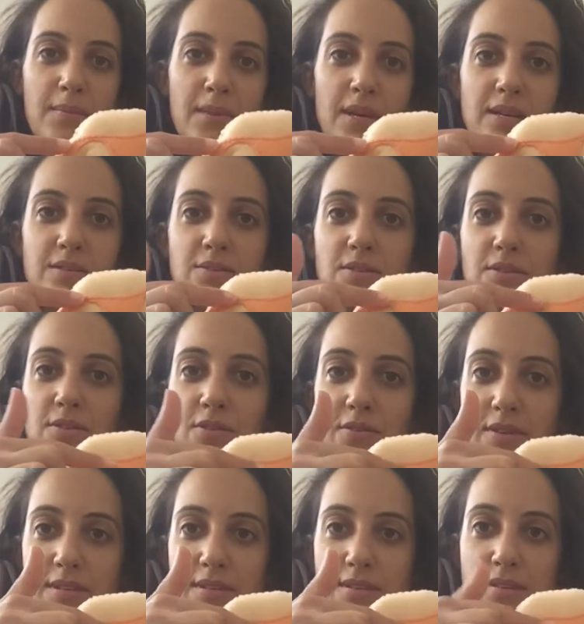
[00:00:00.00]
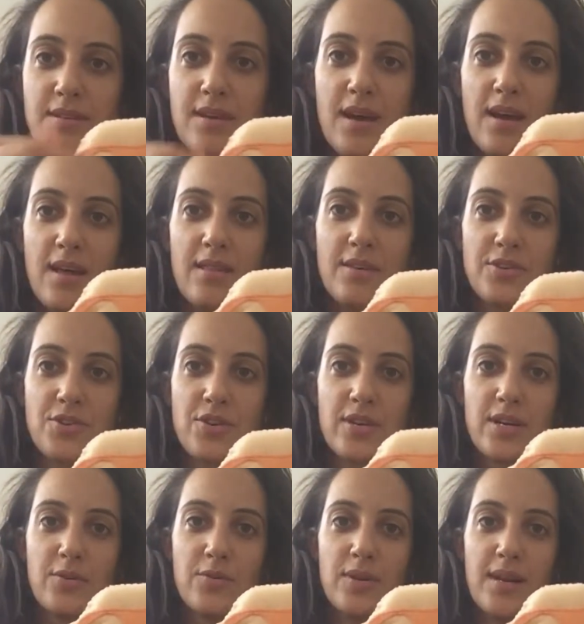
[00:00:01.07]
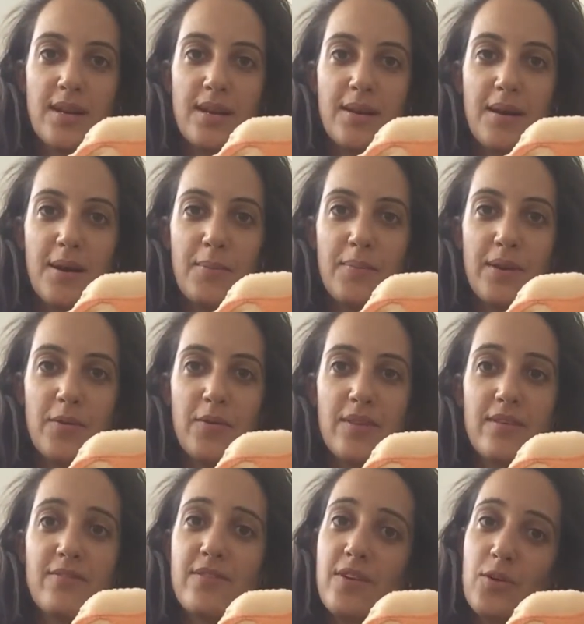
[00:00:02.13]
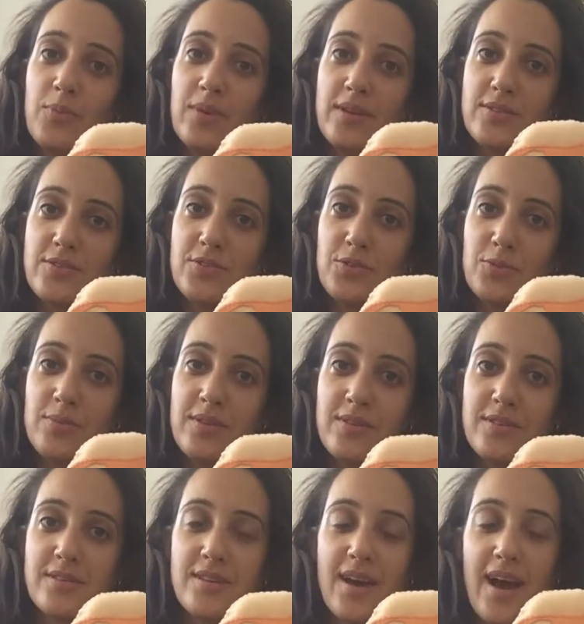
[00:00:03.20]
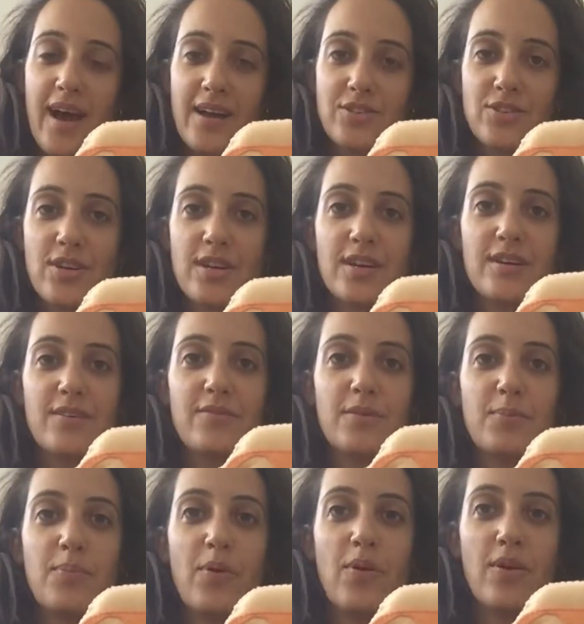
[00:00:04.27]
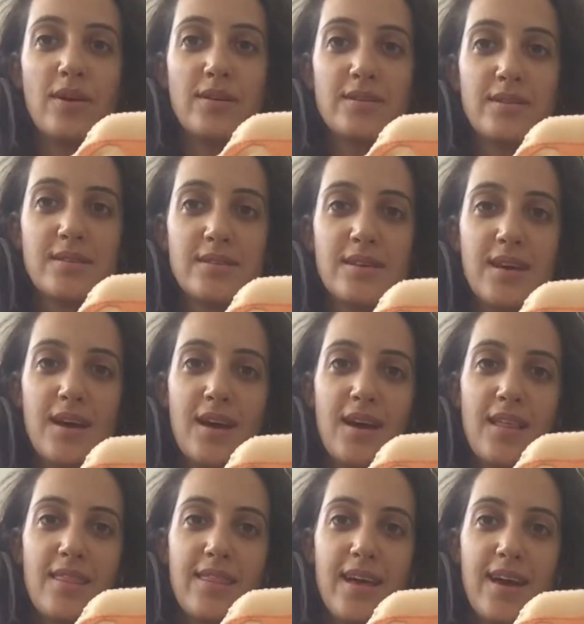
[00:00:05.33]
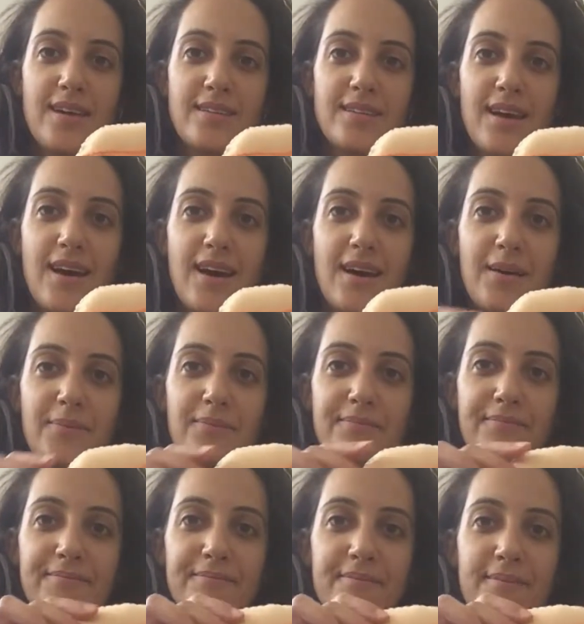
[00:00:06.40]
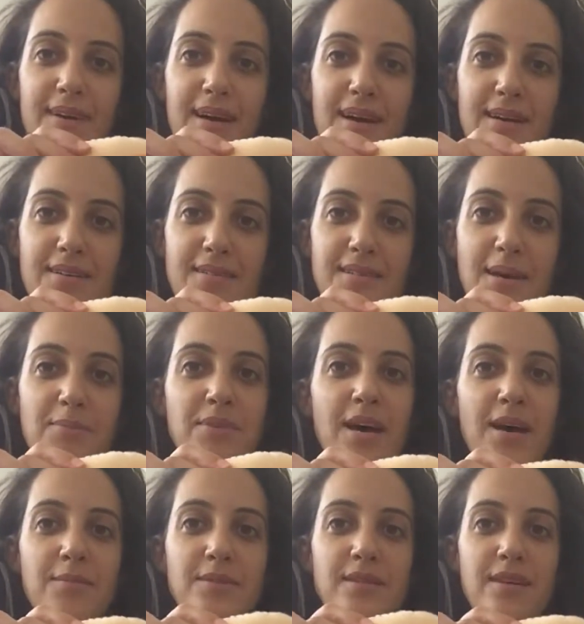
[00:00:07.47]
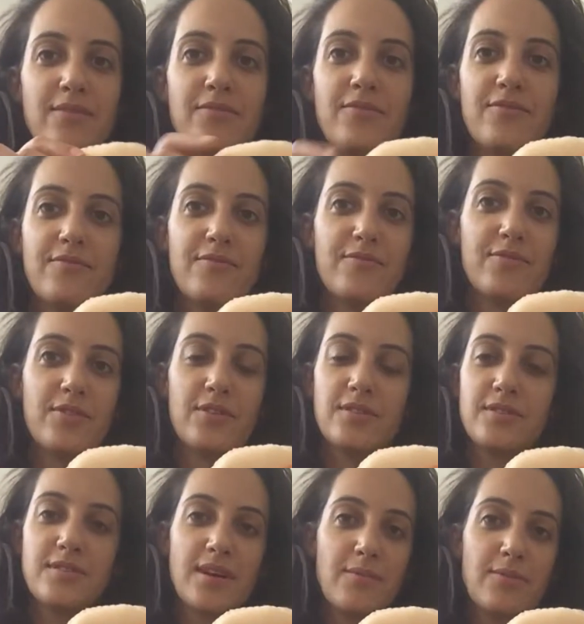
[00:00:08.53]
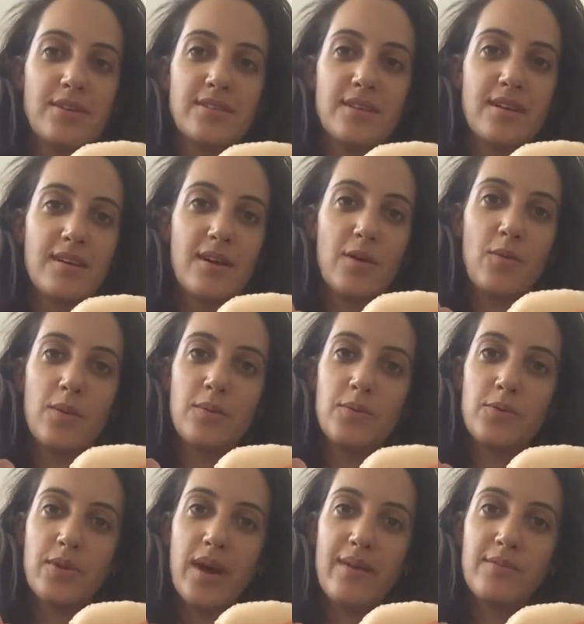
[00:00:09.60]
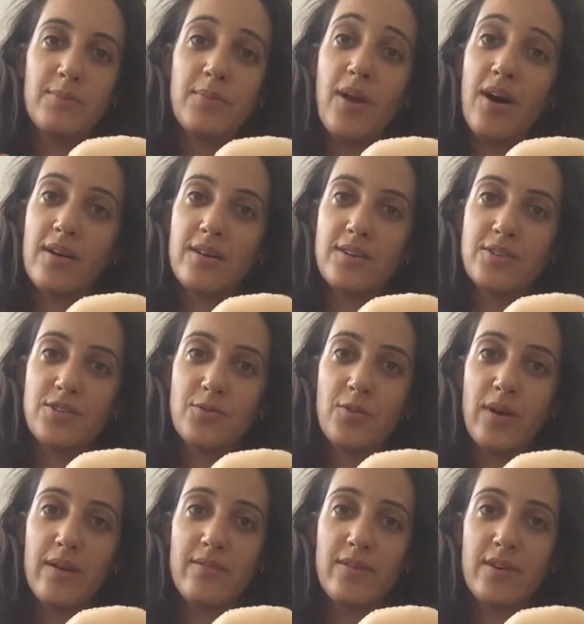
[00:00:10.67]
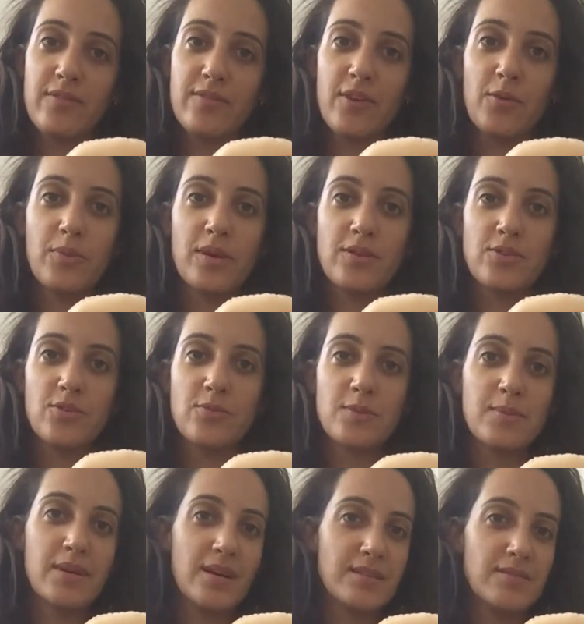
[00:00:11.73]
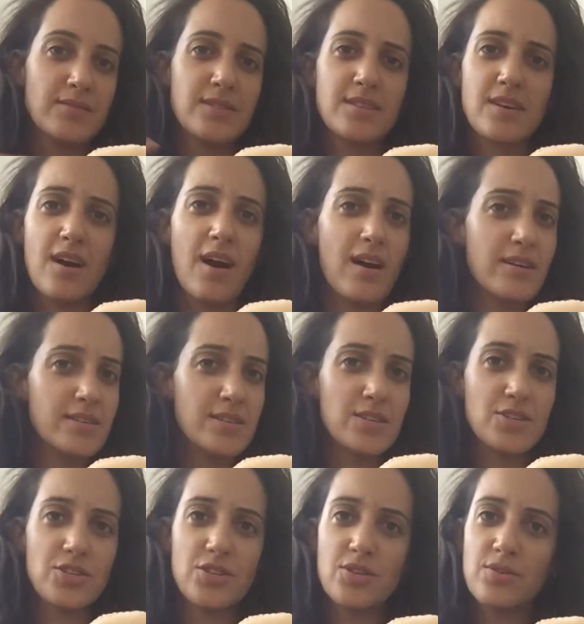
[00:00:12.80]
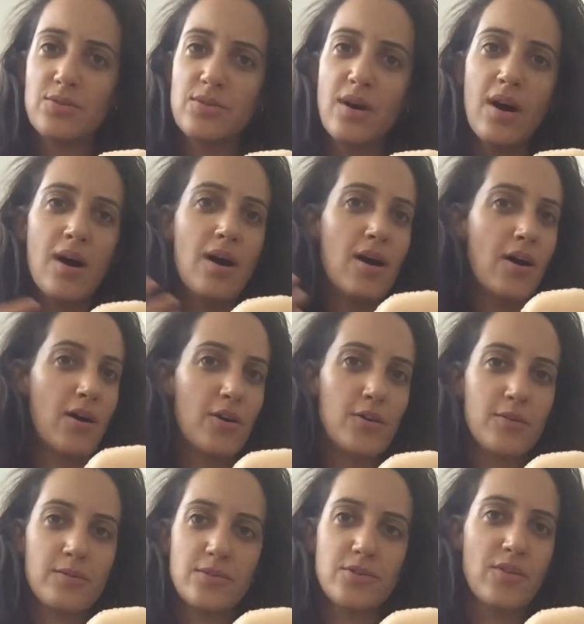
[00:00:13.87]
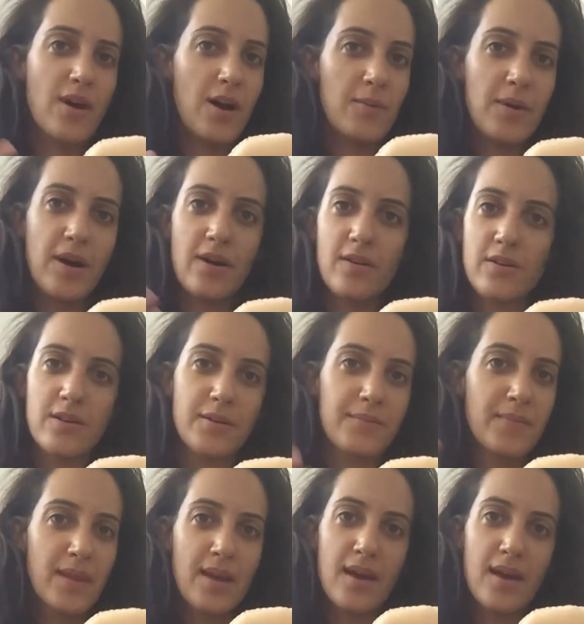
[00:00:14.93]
into the uterus. The journey will be with the fallopian tube. There's actually reports that sometimes if for some reason a woman would have a blockage in one of her fallopian tubes because of scar tissue or trauma or